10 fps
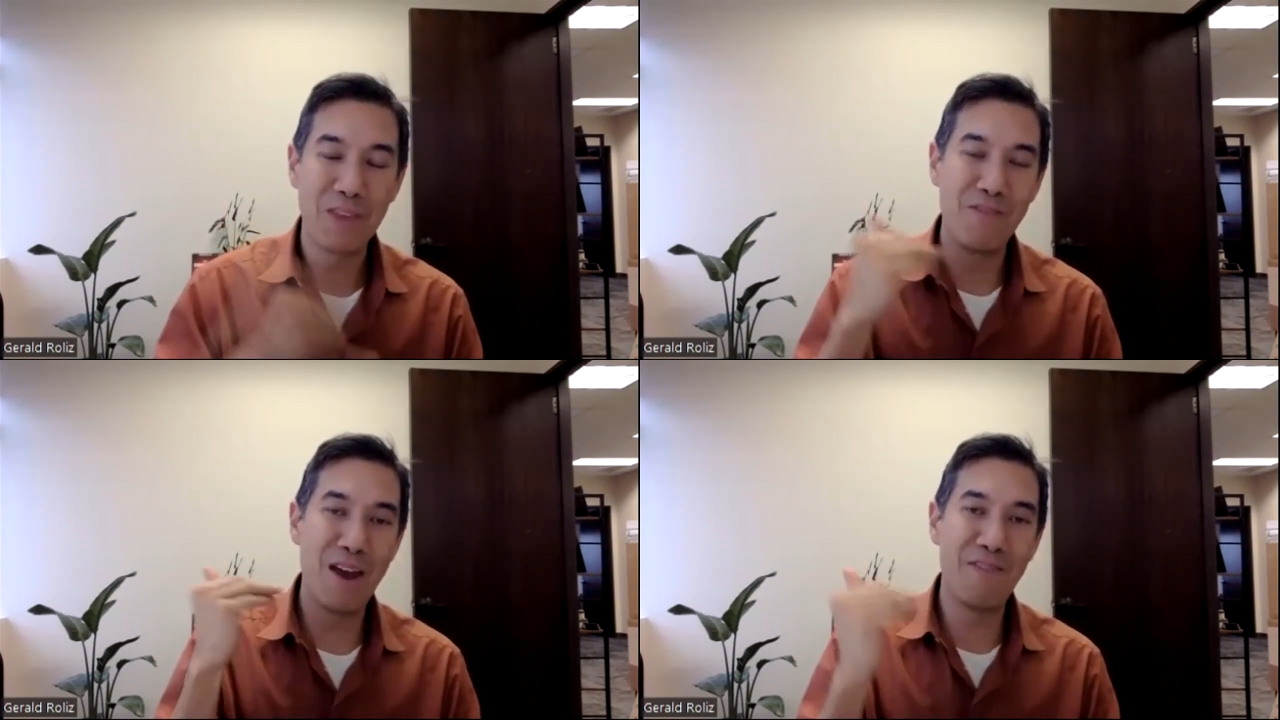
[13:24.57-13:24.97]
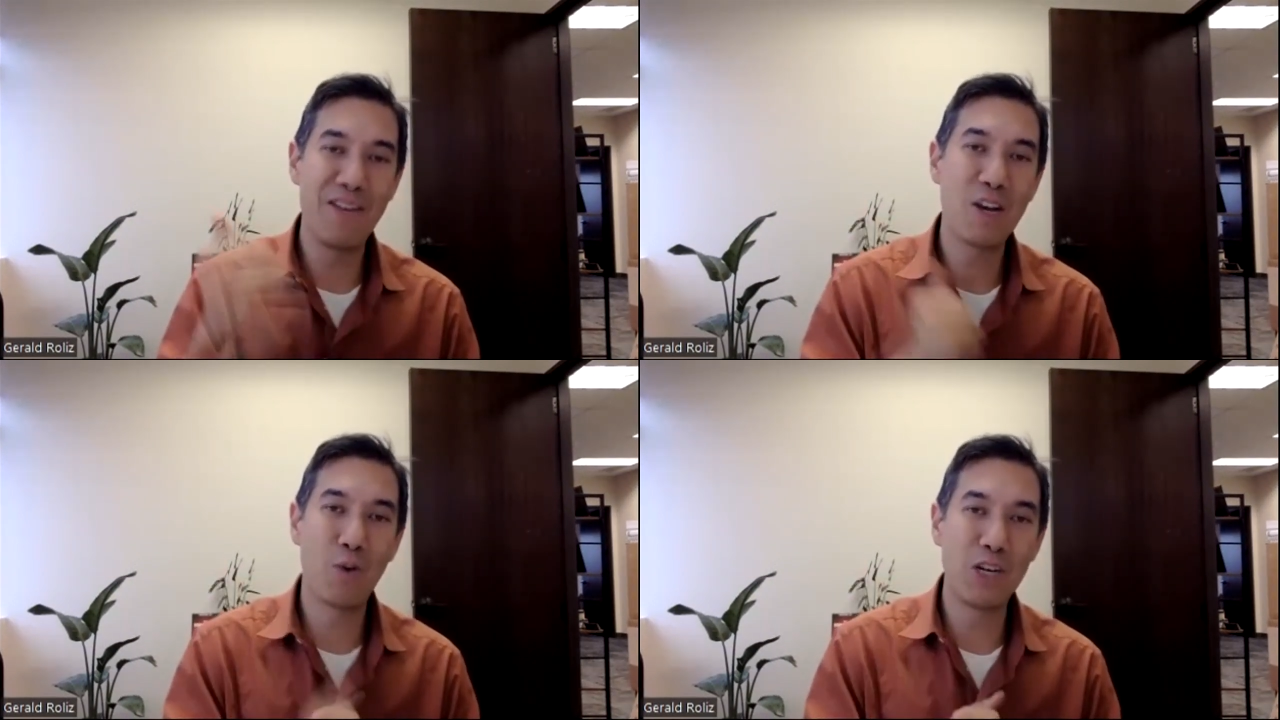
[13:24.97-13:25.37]
If you have
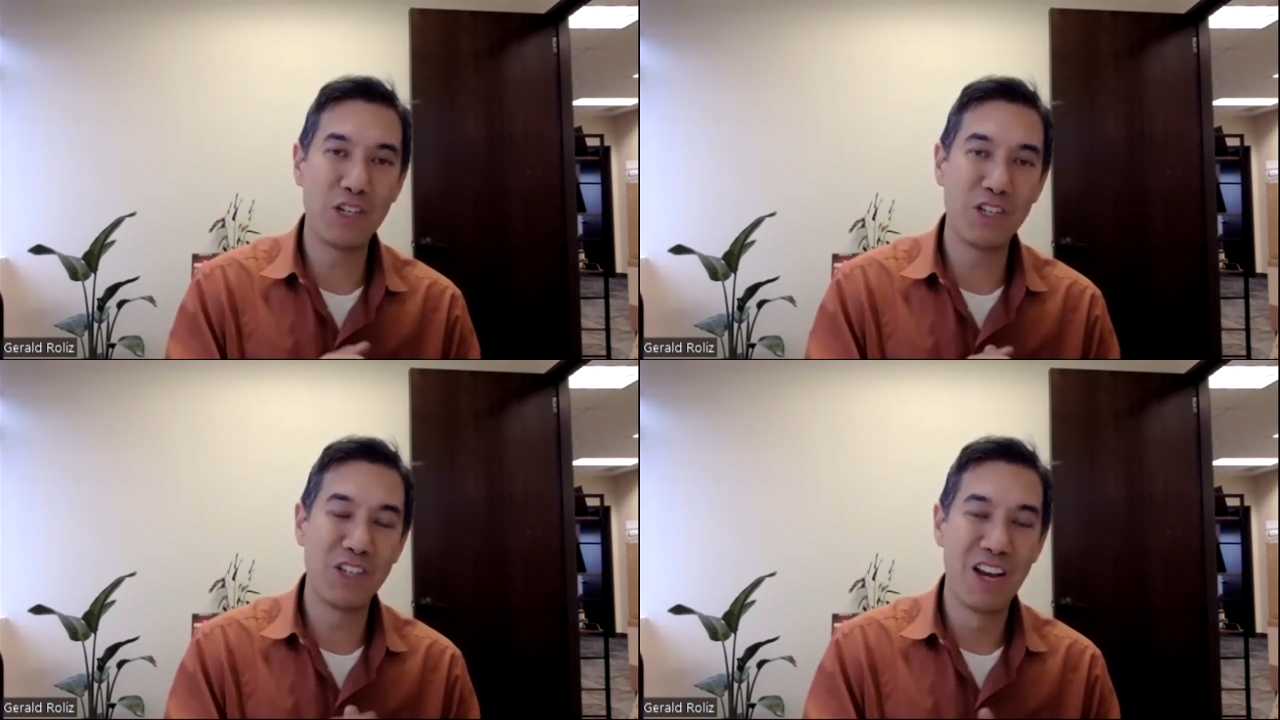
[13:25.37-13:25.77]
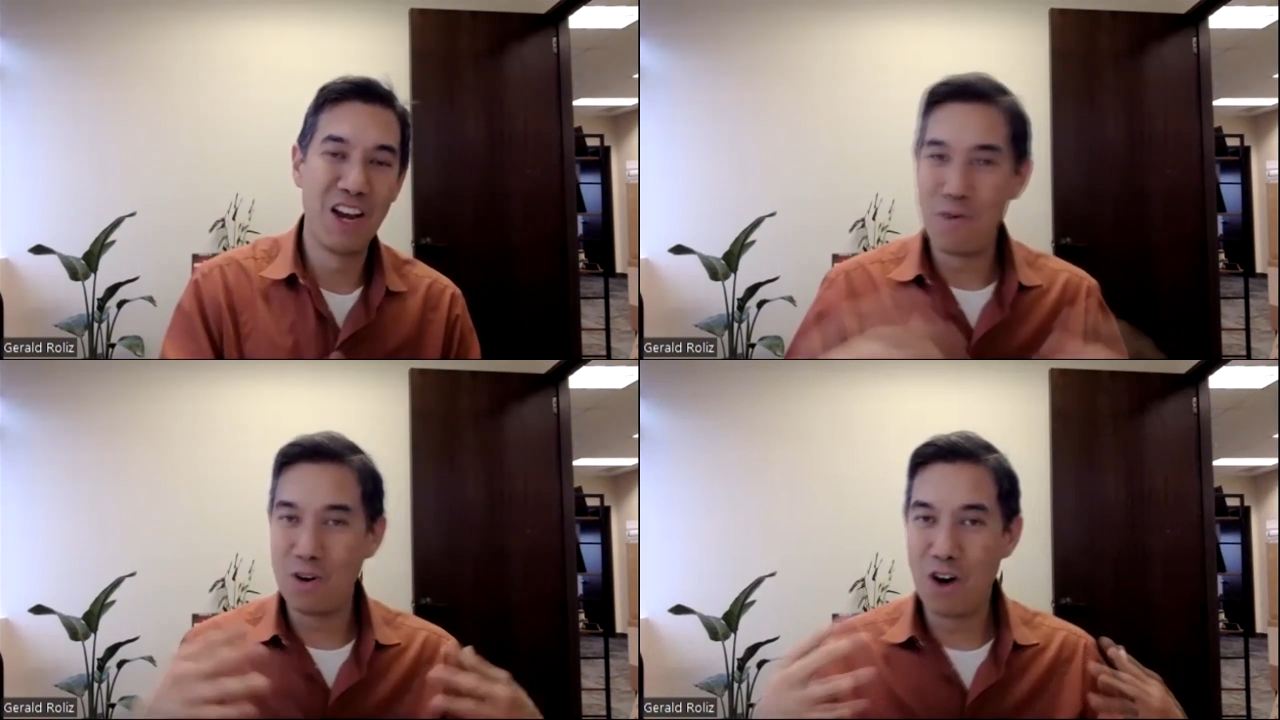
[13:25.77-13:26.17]
any questions
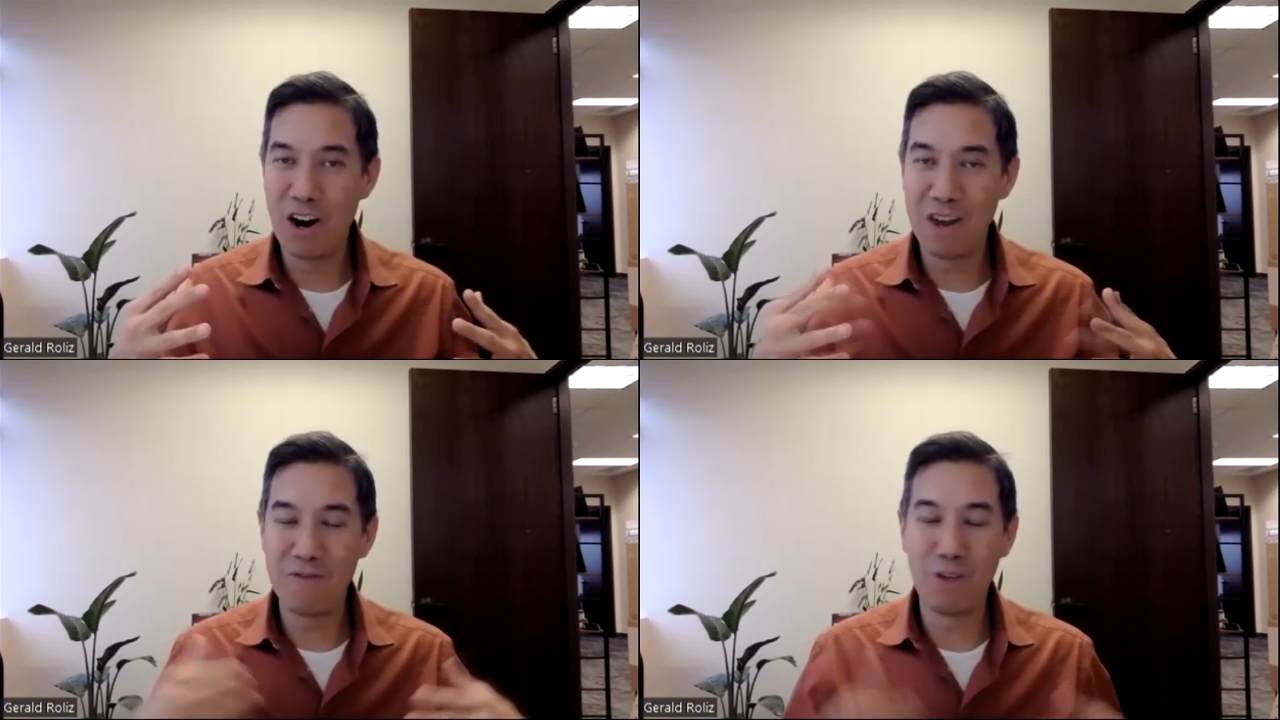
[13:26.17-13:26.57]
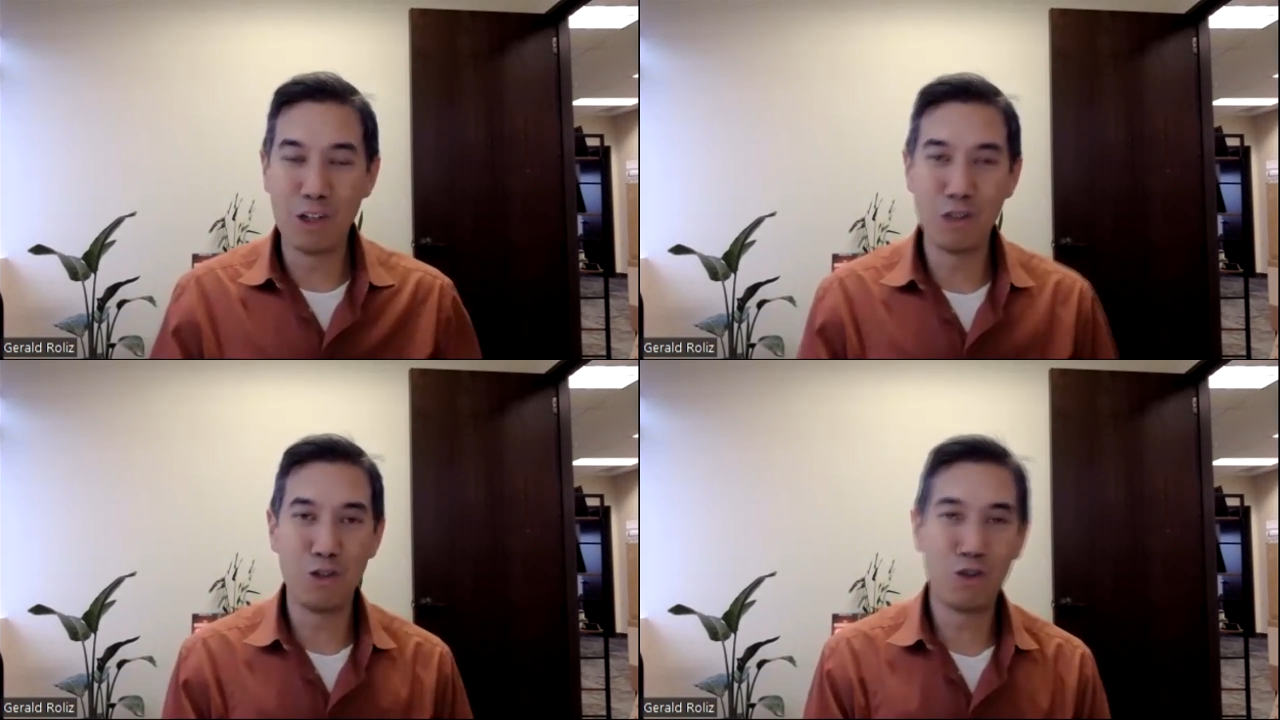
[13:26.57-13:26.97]
regarding
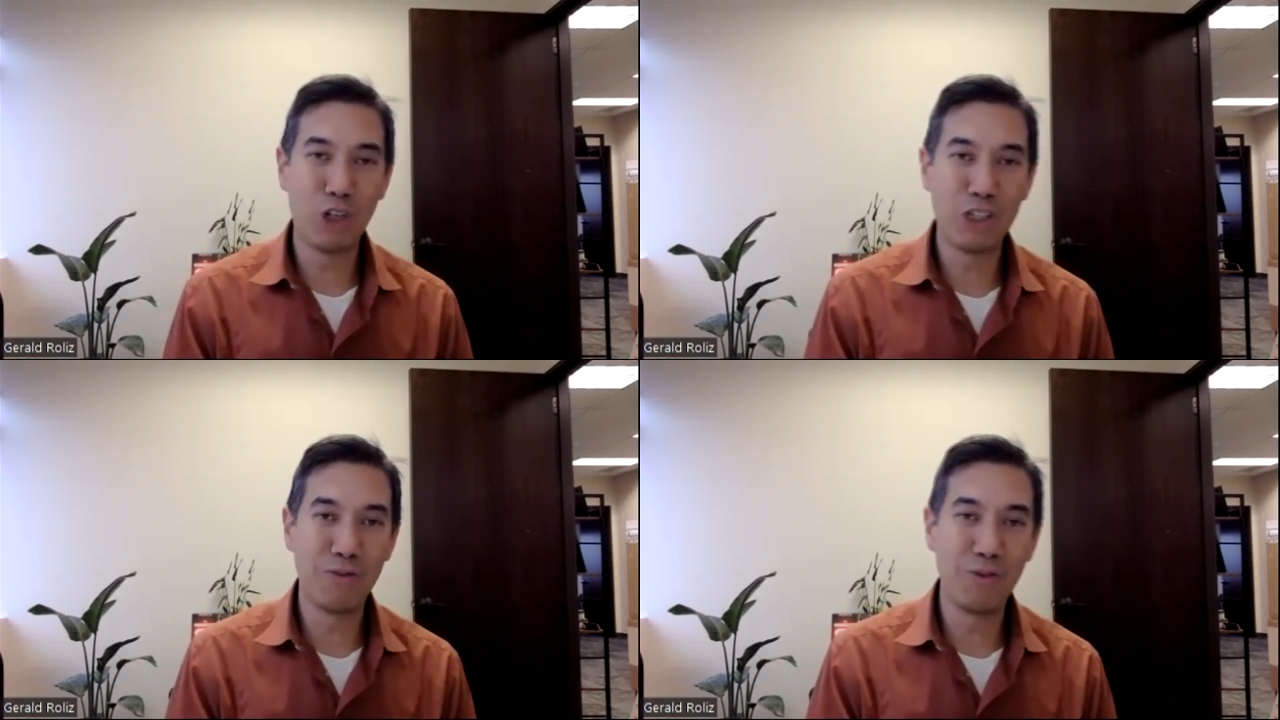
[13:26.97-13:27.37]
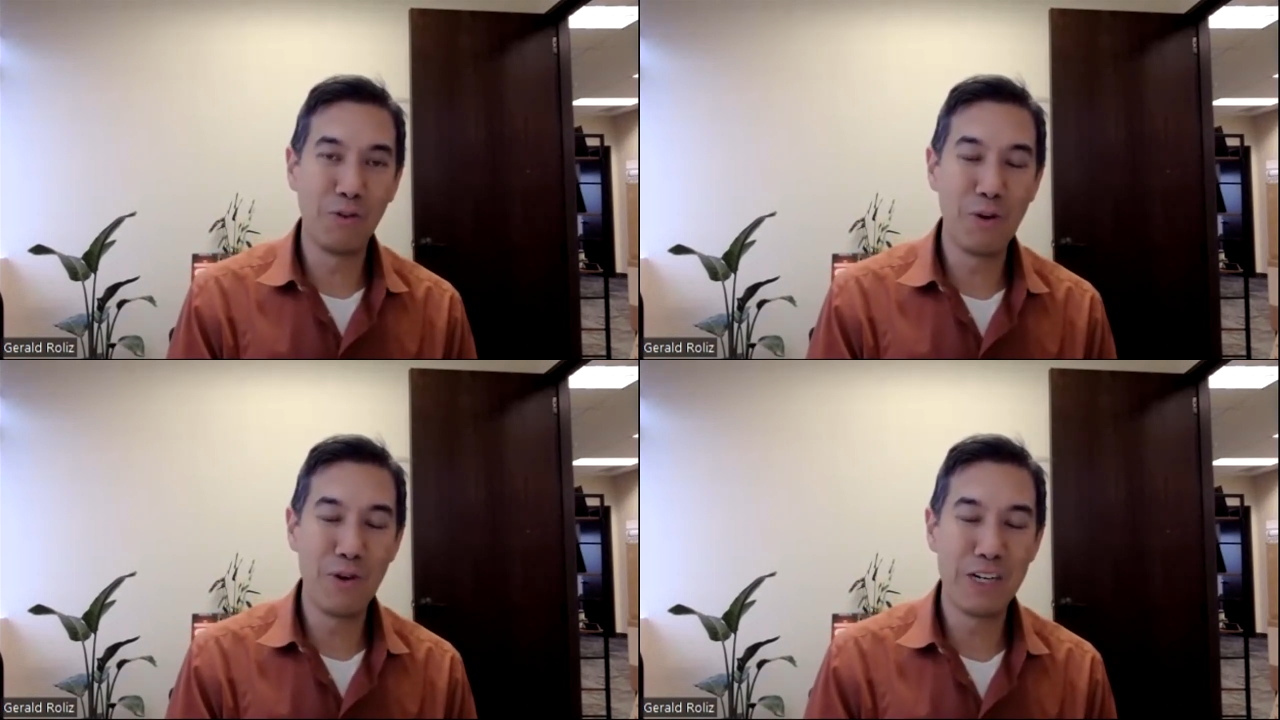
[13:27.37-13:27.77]
functional nutrition, feel
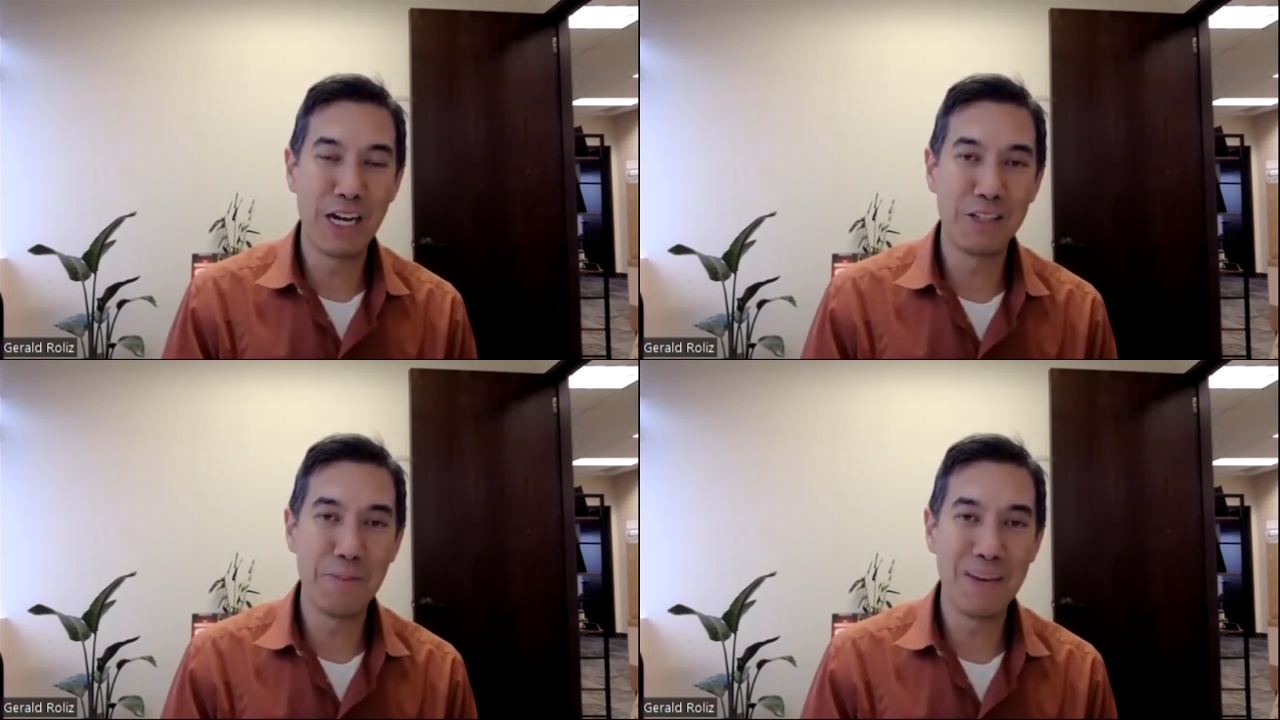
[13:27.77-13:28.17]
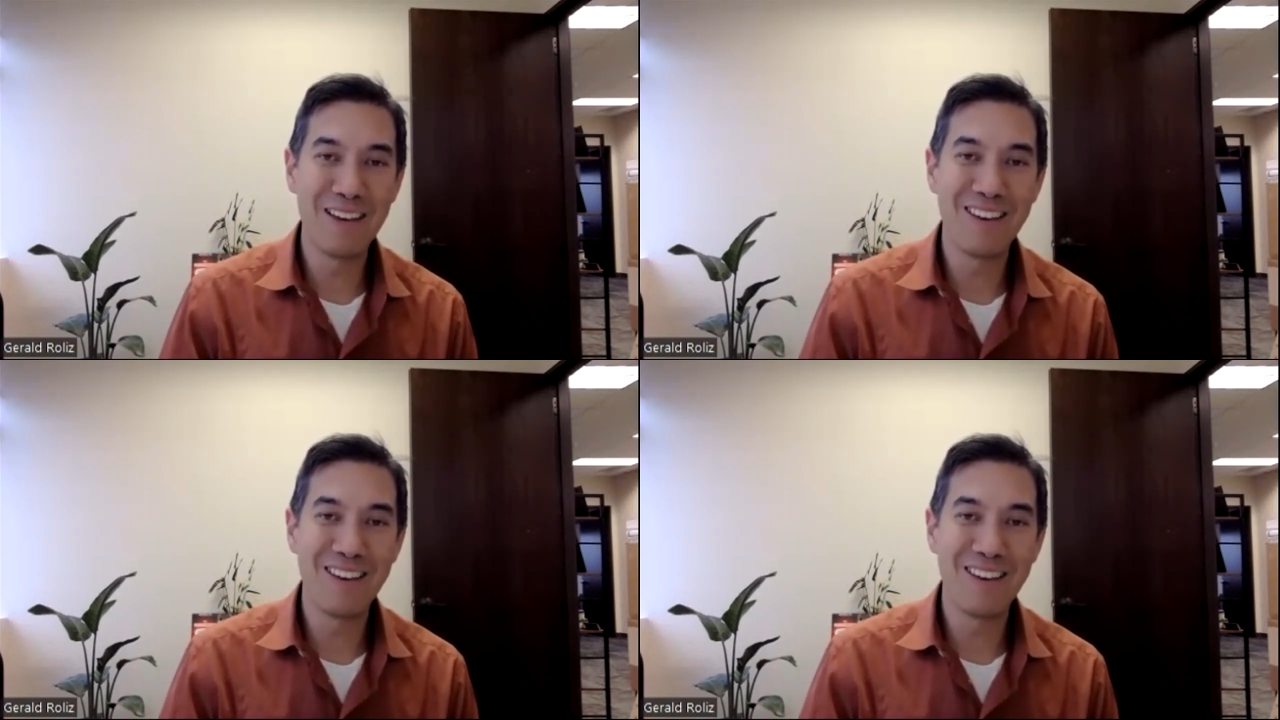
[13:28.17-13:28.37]
free to reach out to me